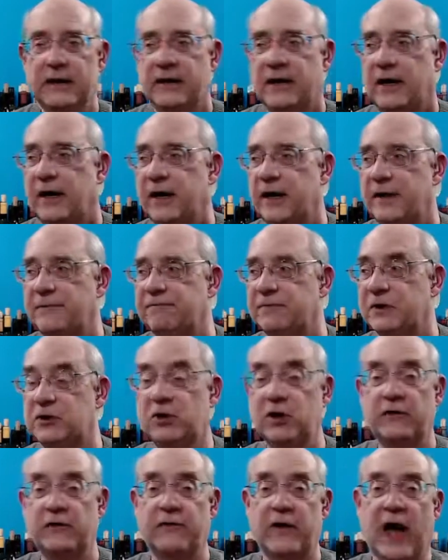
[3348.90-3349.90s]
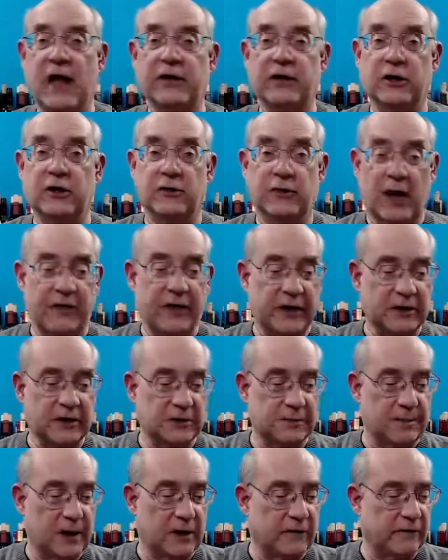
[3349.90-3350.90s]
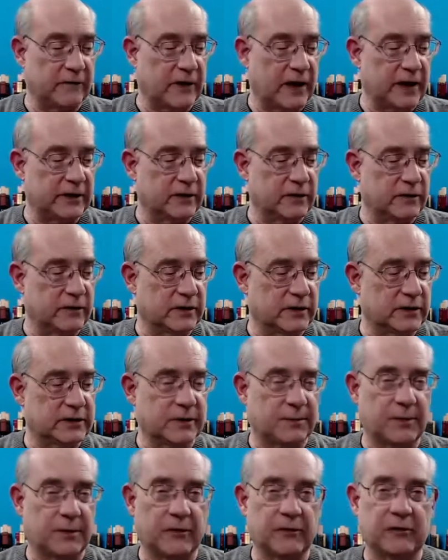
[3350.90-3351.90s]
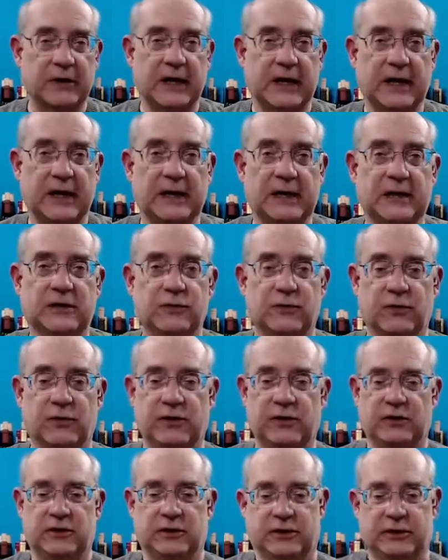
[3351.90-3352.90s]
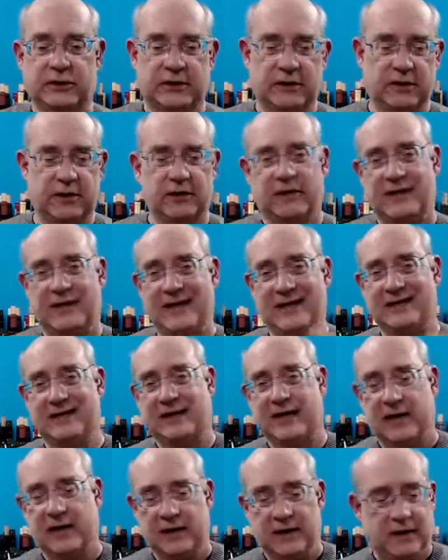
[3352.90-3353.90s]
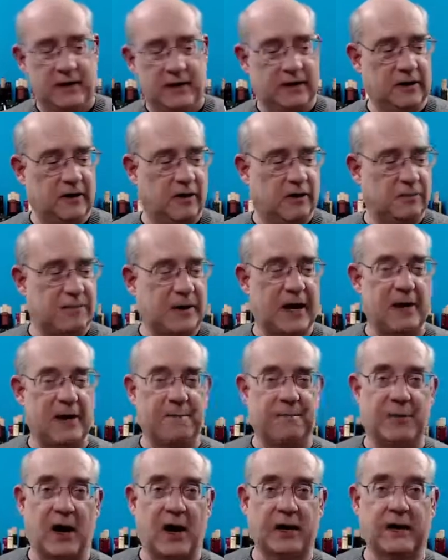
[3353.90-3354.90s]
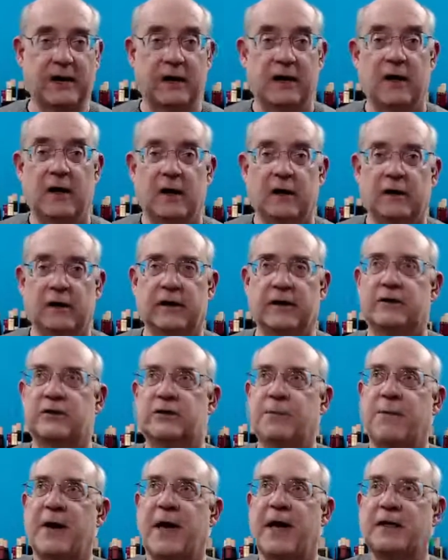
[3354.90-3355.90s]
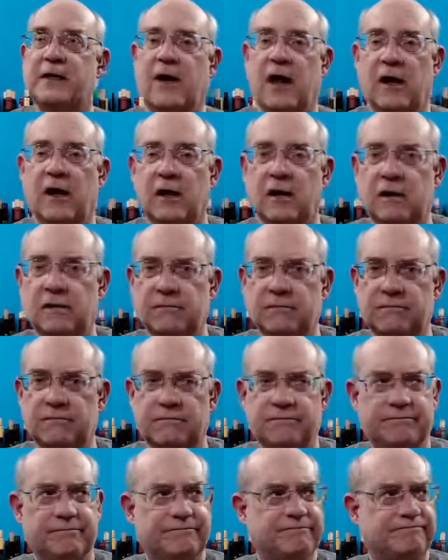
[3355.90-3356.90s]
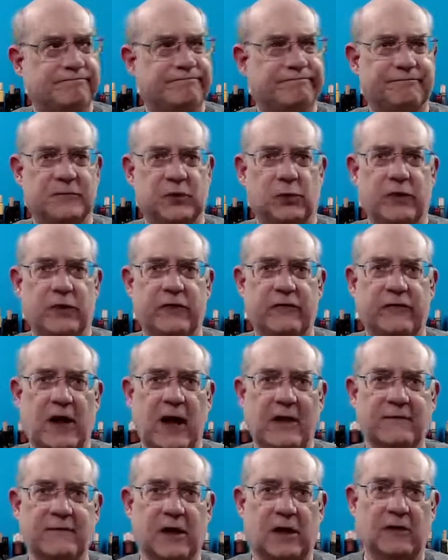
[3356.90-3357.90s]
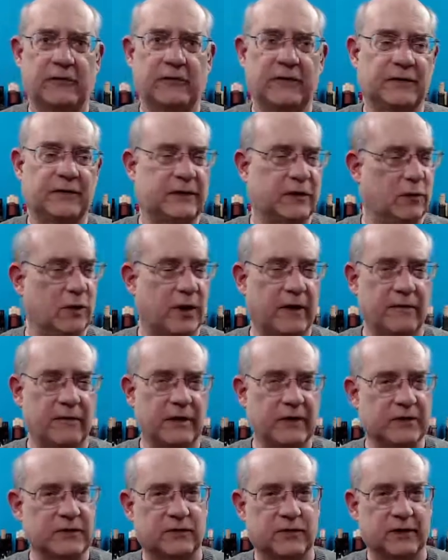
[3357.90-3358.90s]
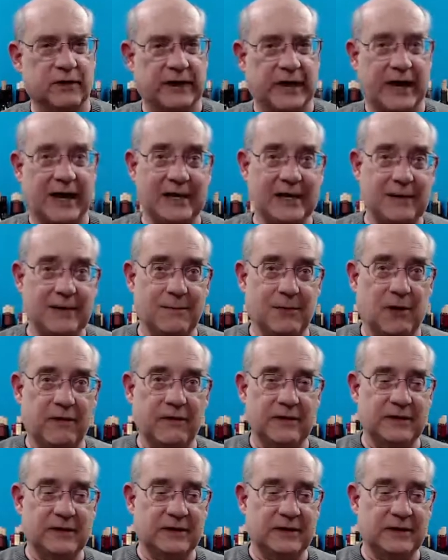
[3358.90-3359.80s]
It's good value. I think it's a better value than some other candies where you just sit there, you eat the candy. You know, you pay a buck. Look at this. You pay $1.25, $1.50, whatever it is for a candy bar these